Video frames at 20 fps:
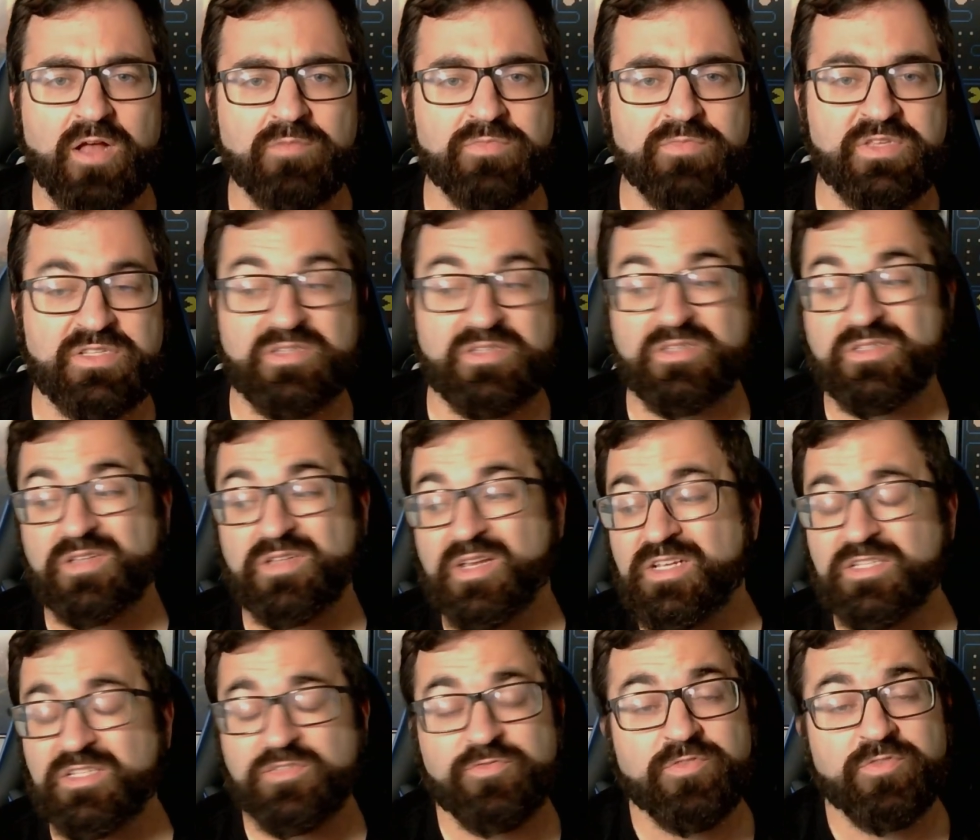This is
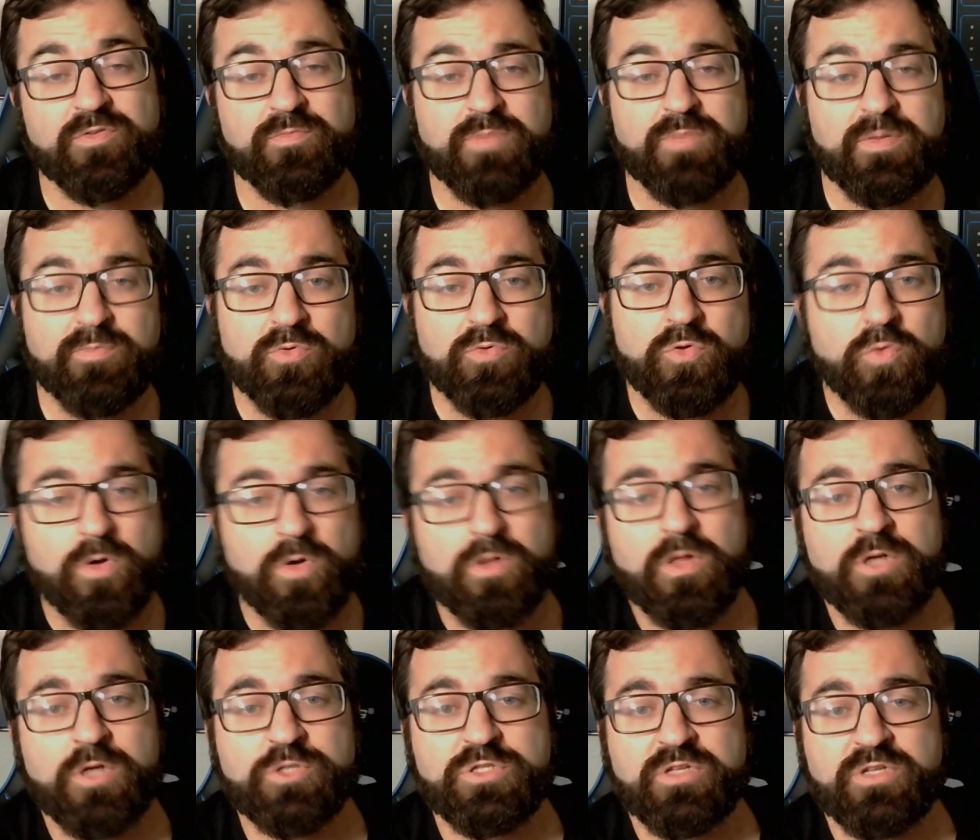nice for people who are
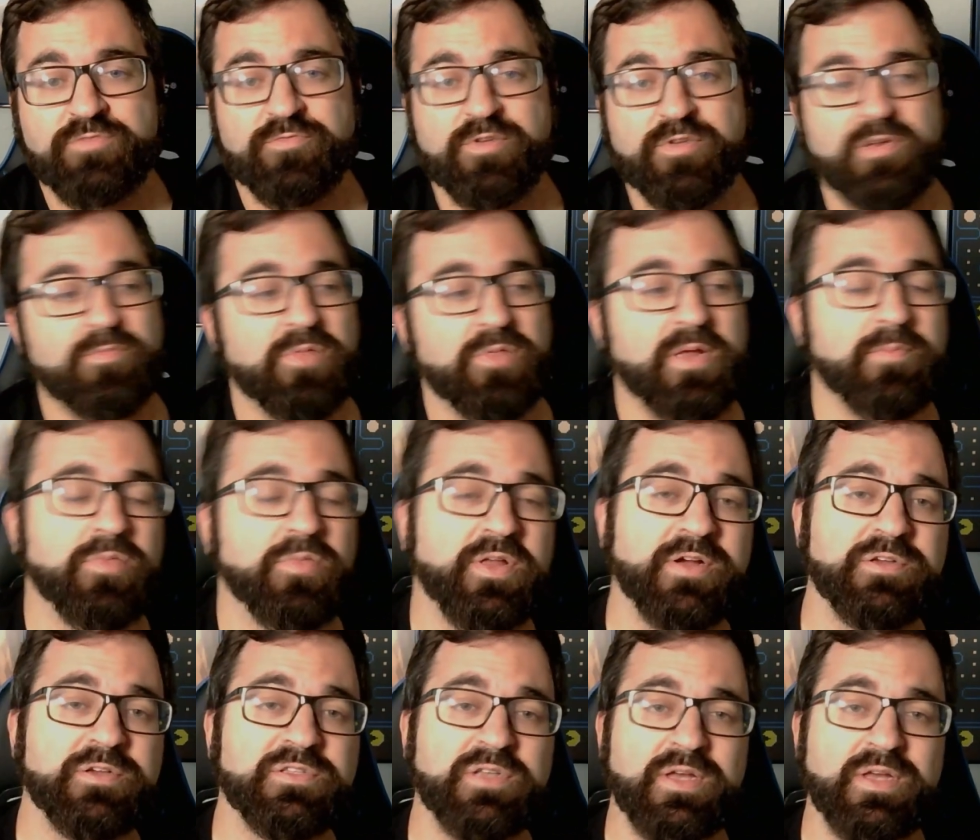largely free to play
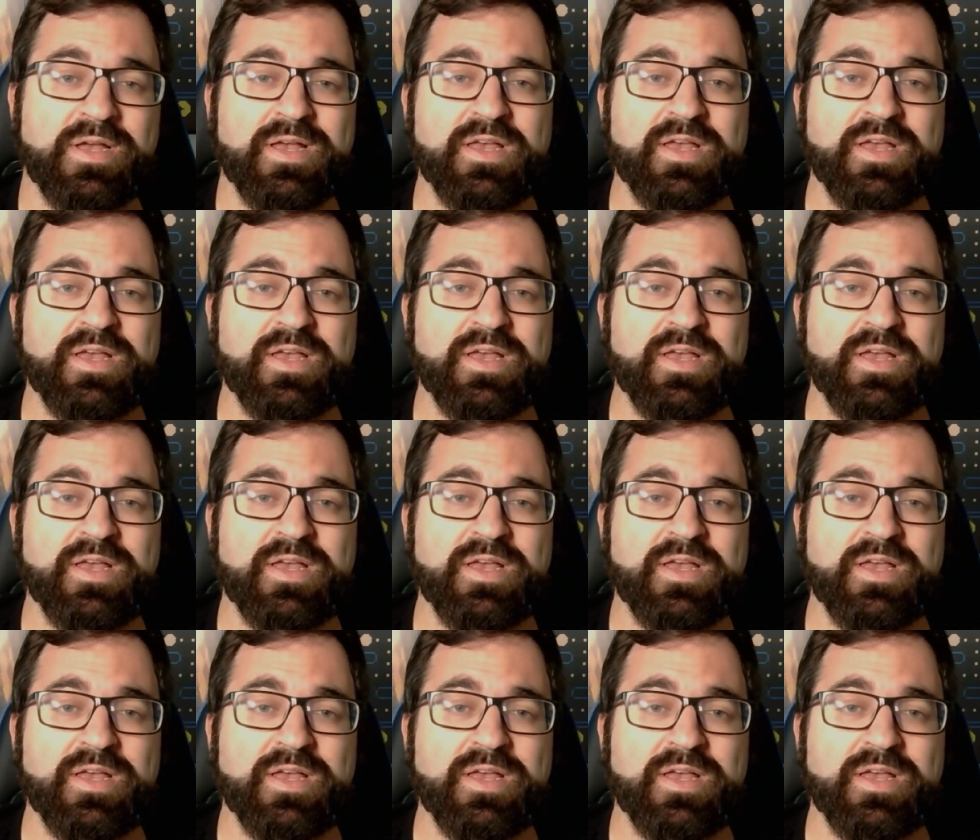players.